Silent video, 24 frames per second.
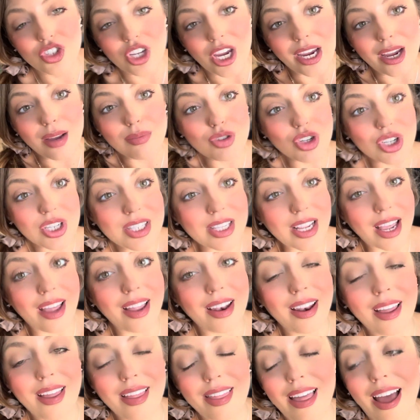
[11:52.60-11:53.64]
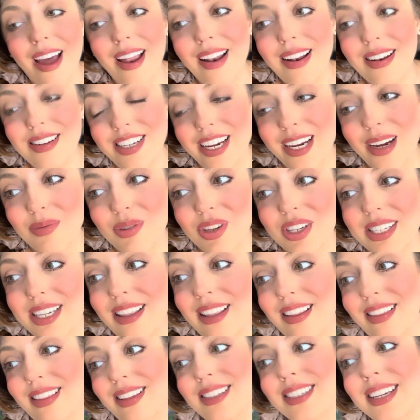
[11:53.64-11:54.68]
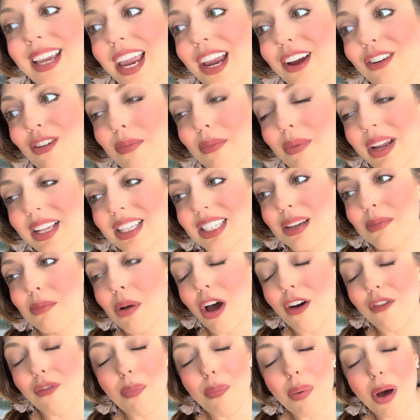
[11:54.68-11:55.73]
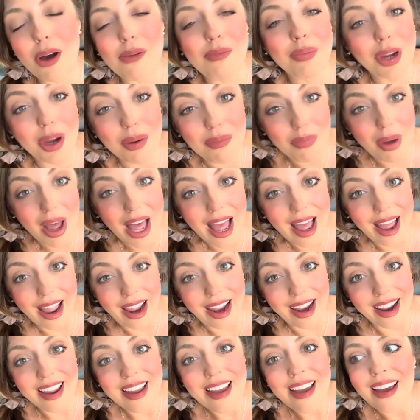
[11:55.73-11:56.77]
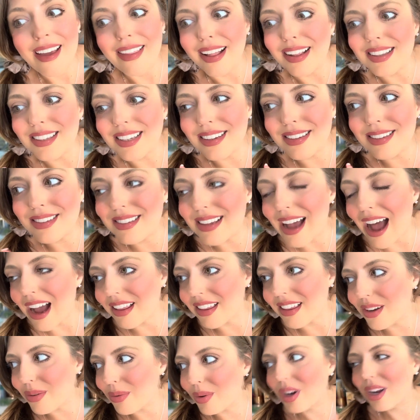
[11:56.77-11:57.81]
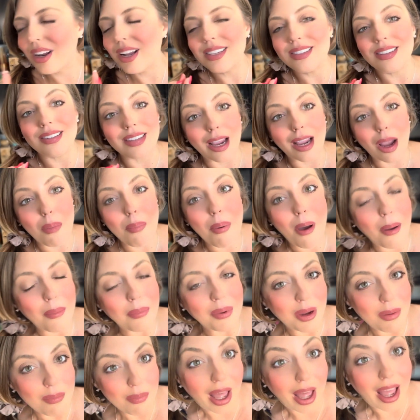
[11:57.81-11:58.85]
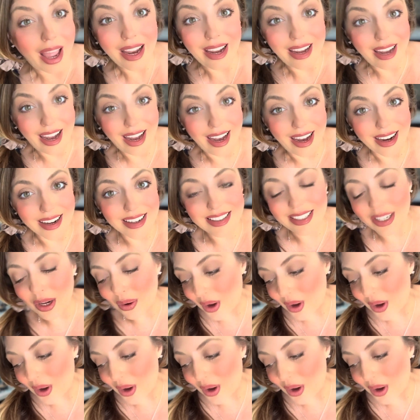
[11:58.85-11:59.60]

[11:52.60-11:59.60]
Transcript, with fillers: Jacob just said that, Jacob just said that this cake reminds him of pumpkin pie. That's exactly what it is. It's like a pumpkin pie cake. So